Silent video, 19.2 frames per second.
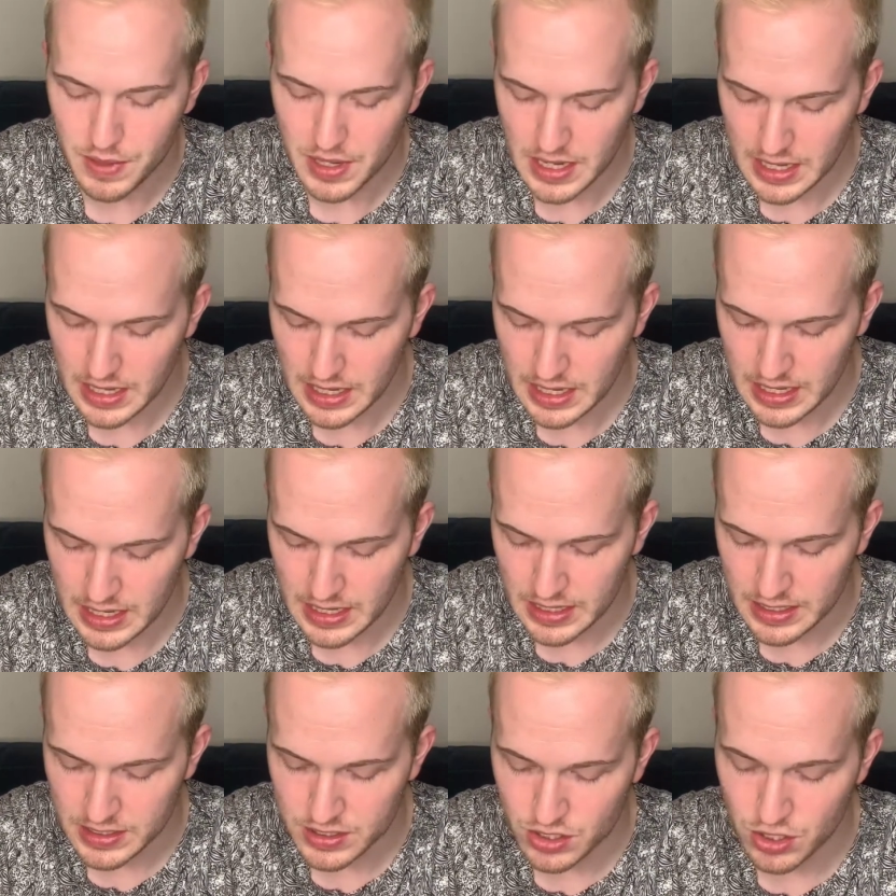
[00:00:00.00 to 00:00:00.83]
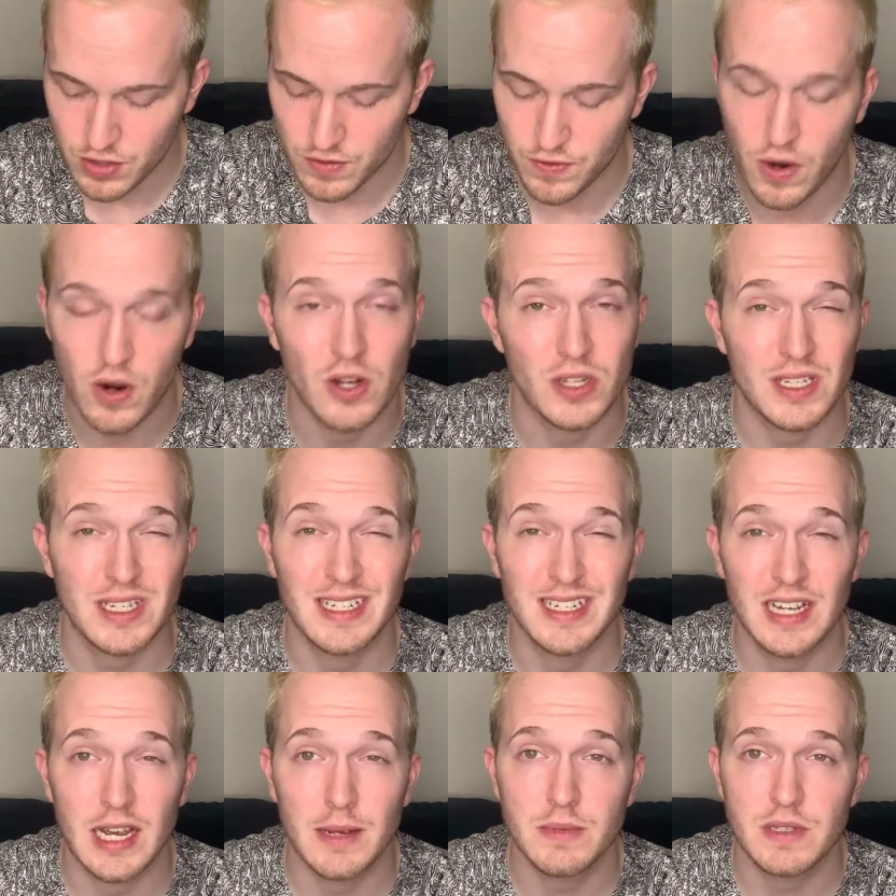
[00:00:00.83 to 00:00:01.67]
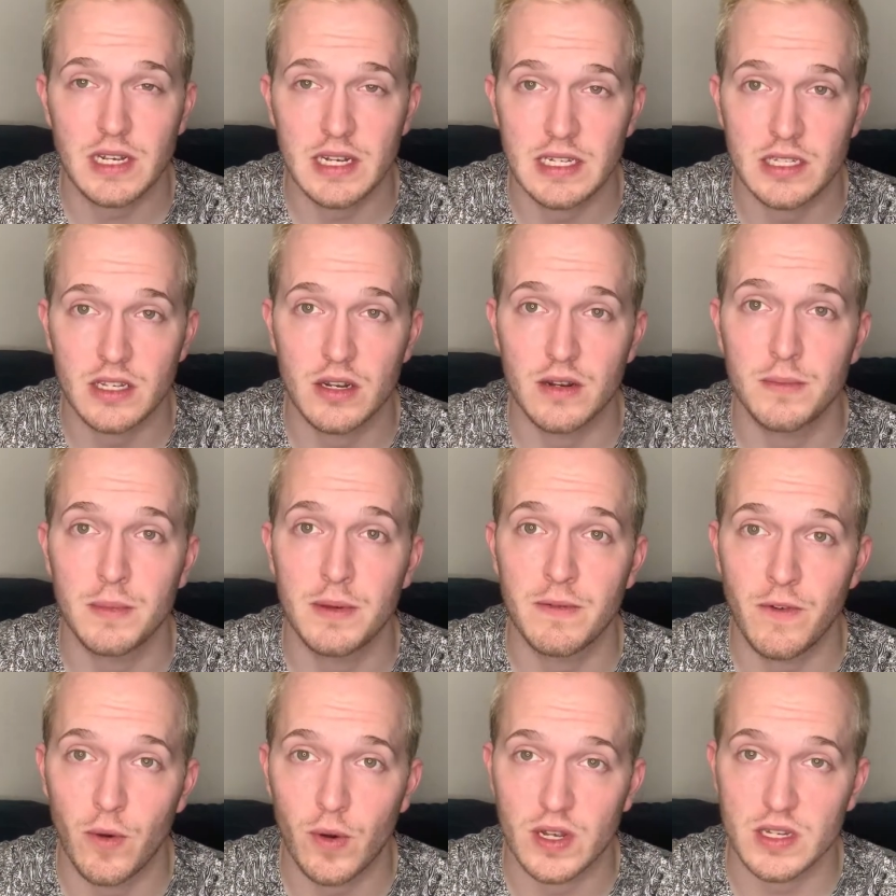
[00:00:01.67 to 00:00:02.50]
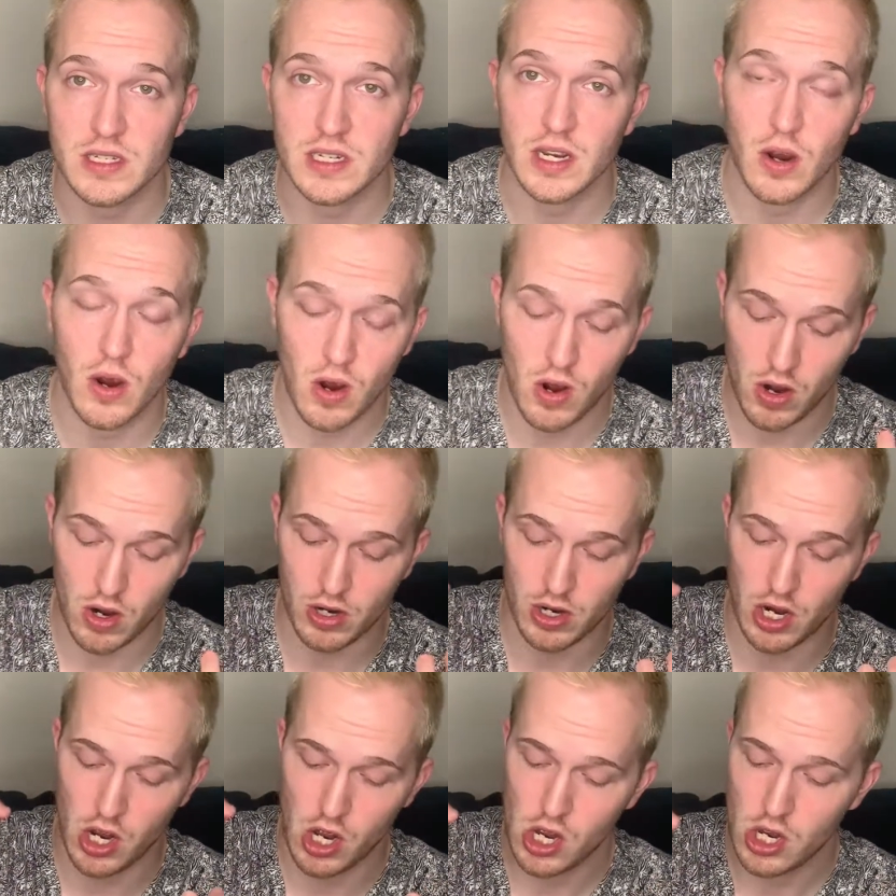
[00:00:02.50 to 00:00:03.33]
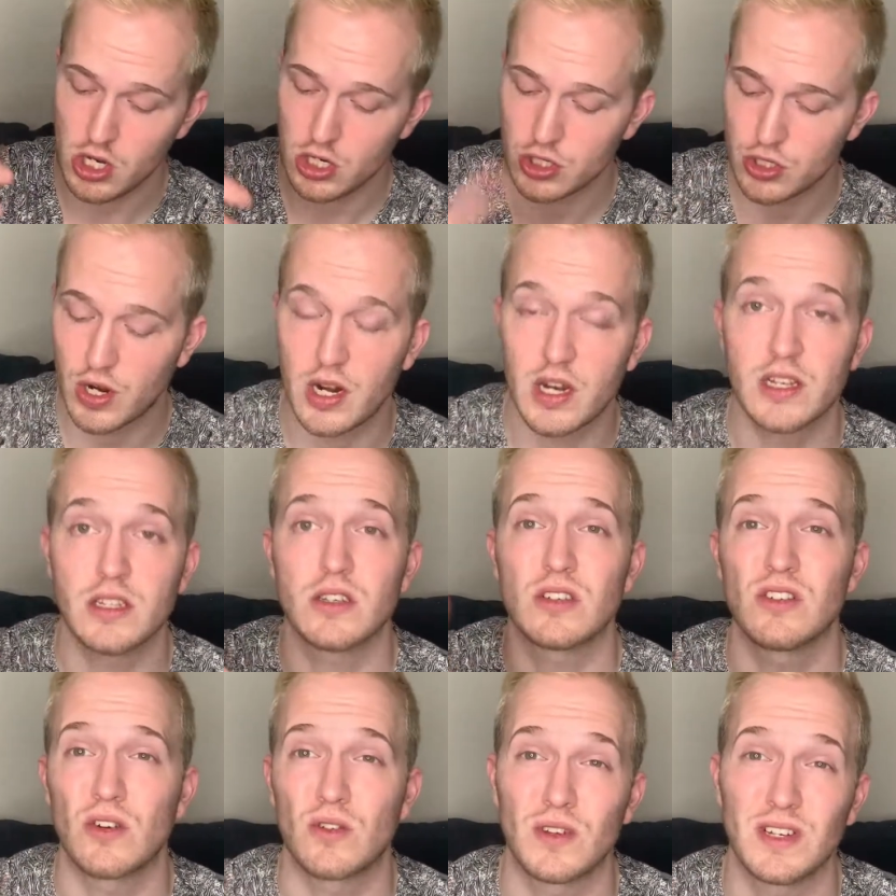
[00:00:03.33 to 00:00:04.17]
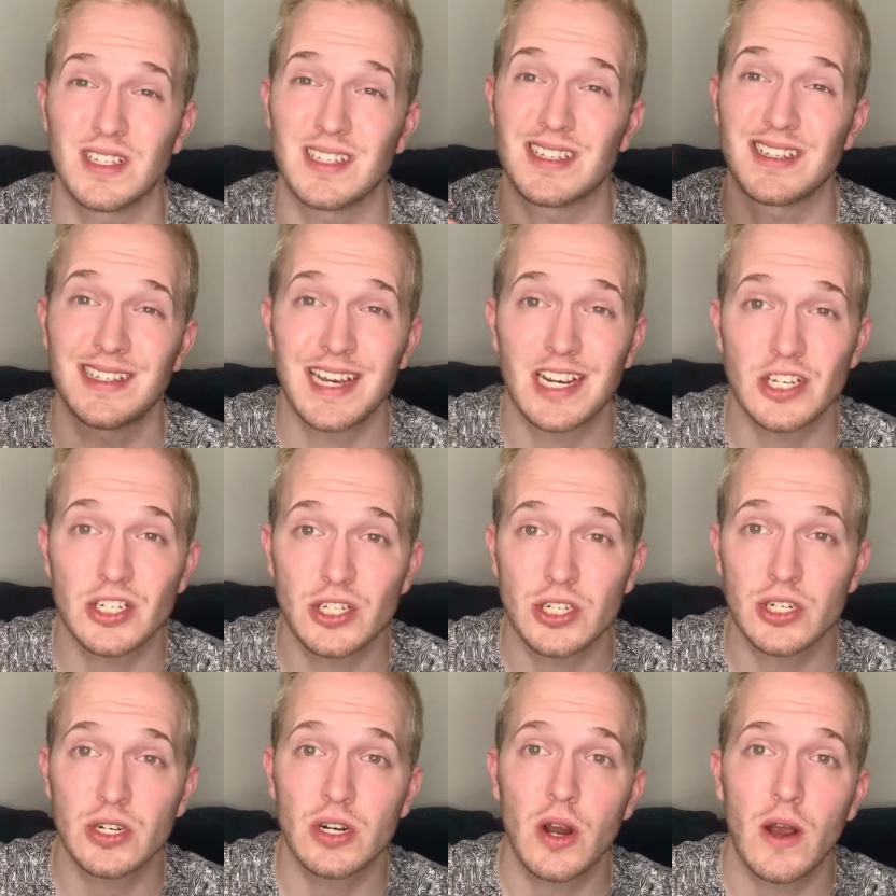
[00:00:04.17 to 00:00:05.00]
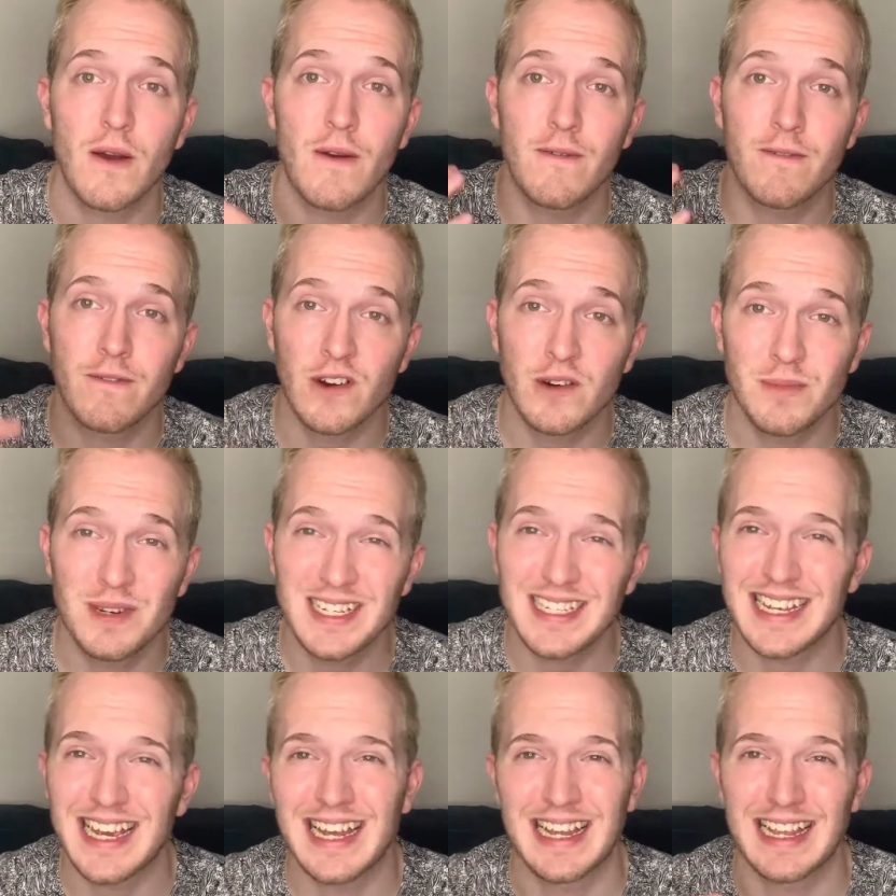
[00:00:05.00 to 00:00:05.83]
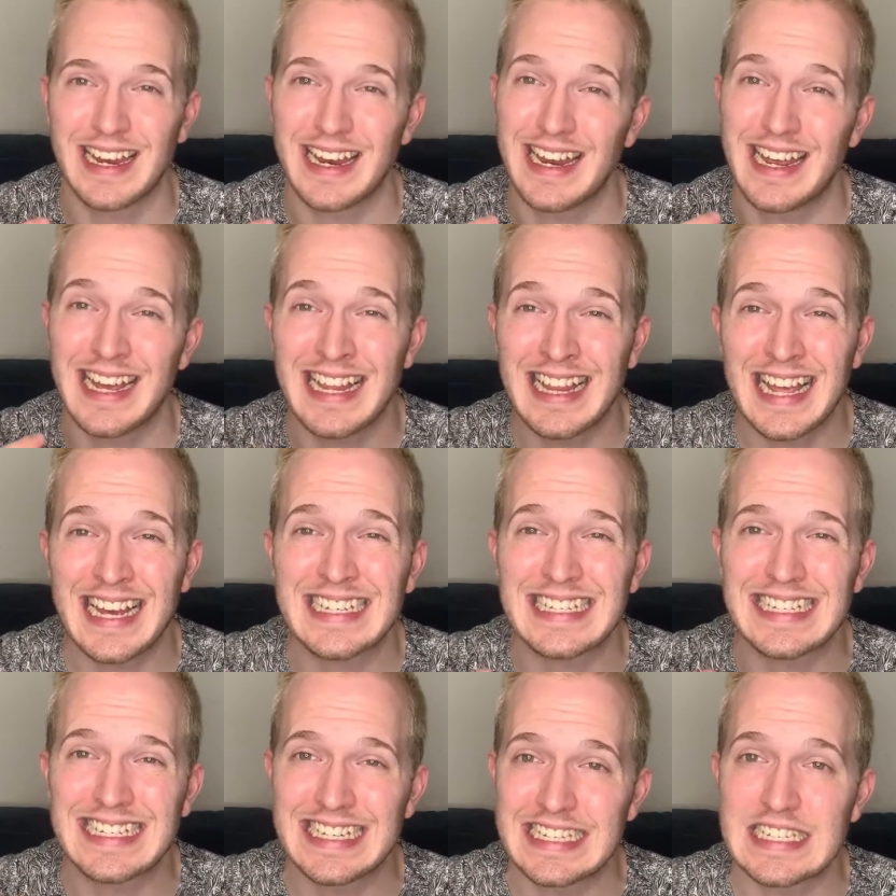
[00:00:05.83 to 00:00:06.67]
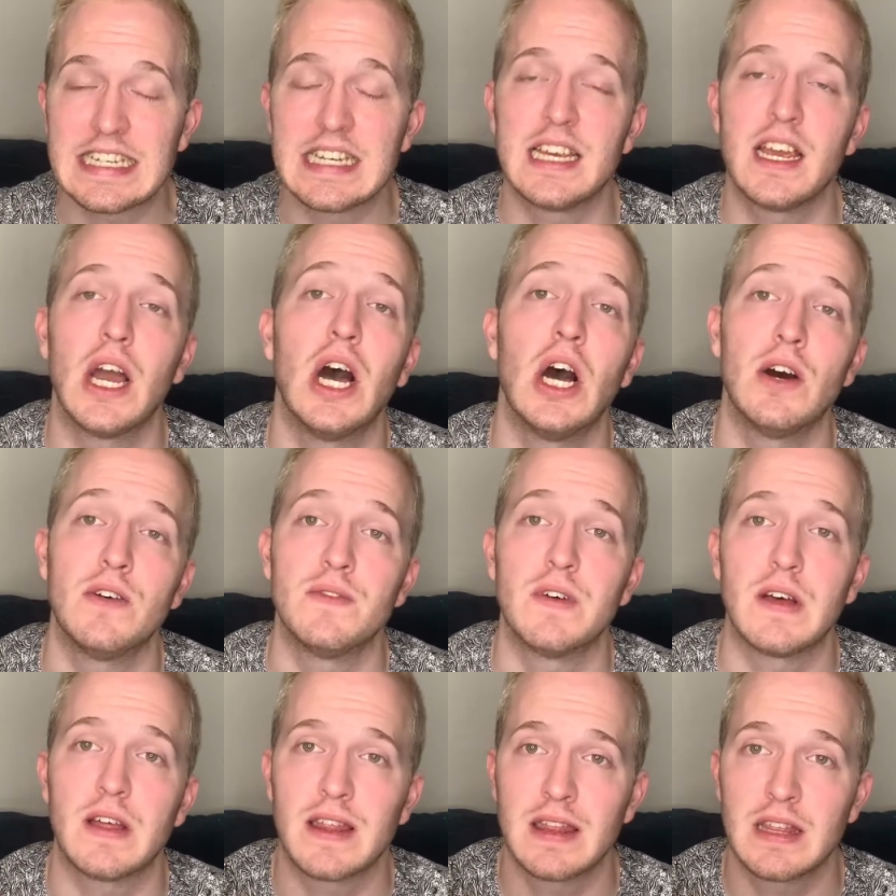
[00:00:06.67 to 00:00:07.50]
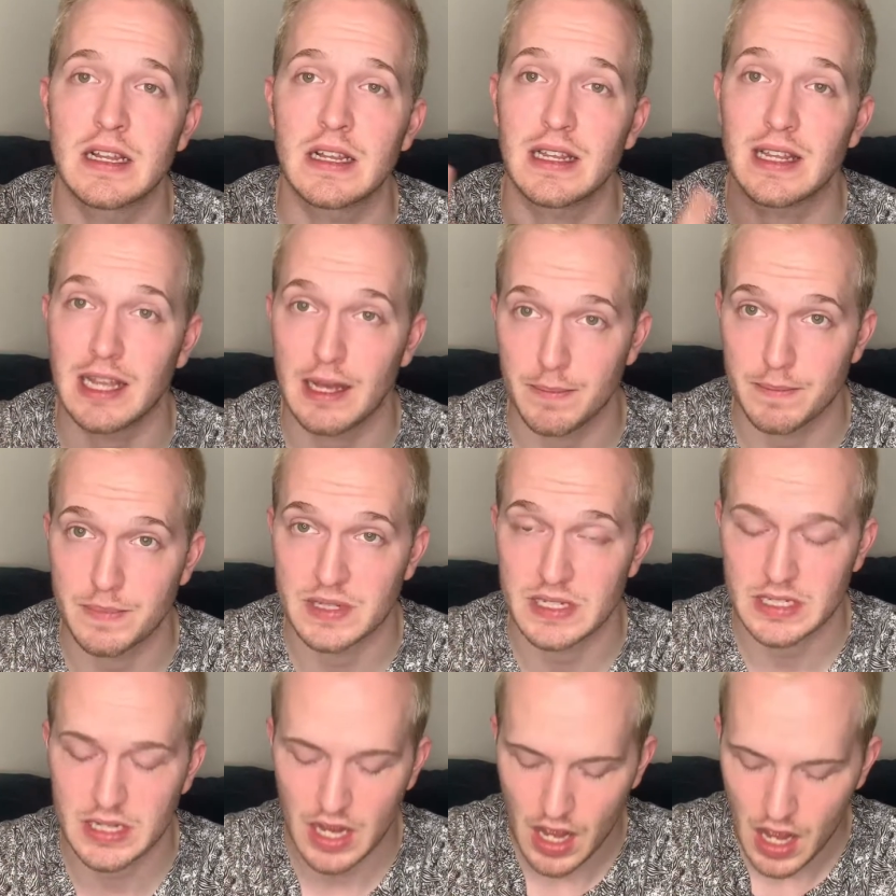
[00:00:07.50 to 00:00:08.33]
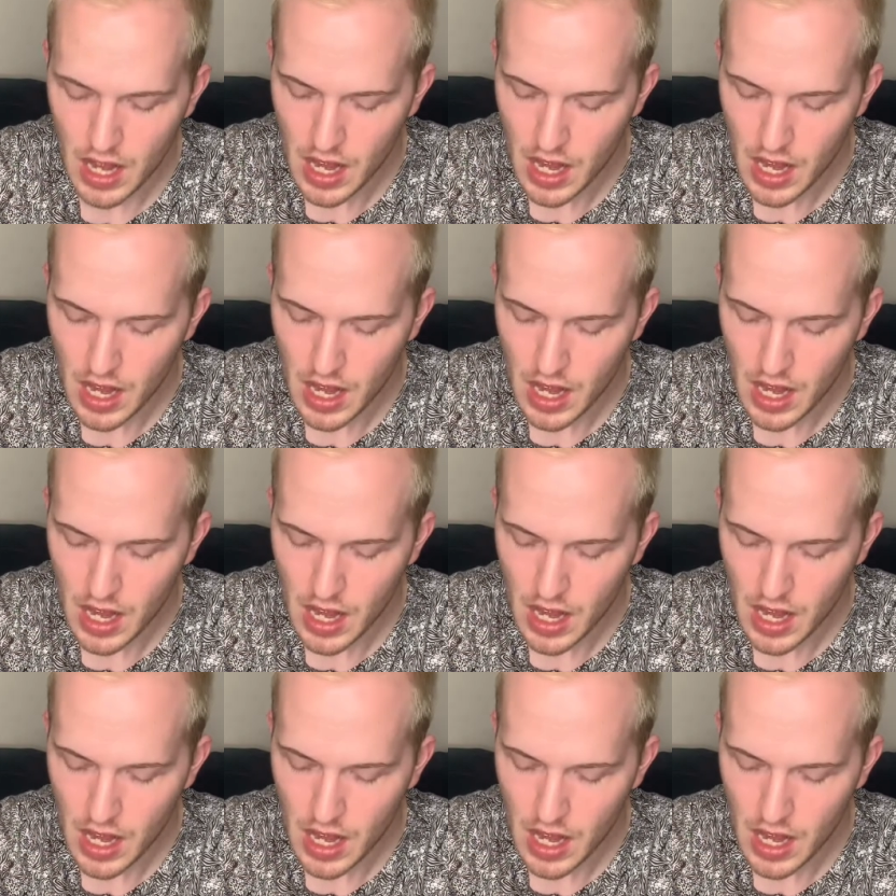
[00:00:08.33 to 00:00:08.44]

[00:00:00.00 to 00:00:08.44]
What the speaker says: It is good for all skin types. It's going to be focusing on dryness, dullness, texture, firmness, and elasticity of the lips.